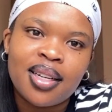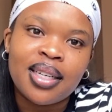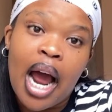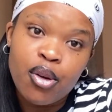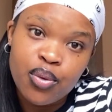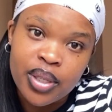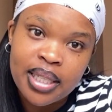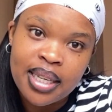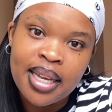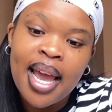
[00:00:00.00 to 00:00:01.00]
now you
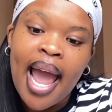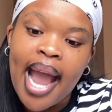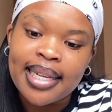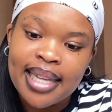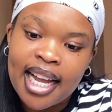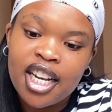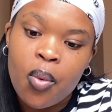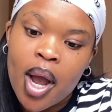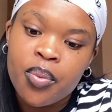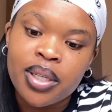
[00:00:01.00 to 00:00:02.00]
see exactly
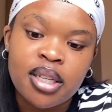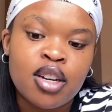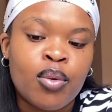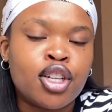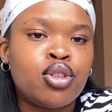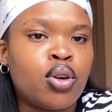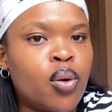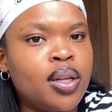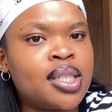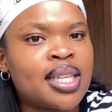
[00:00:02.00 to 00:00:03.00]
why we didn't want you
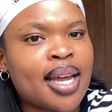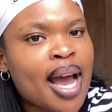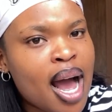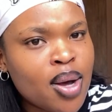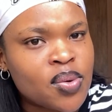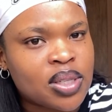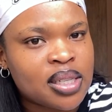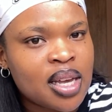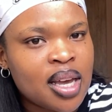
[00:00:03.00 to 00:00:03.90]
going to that house.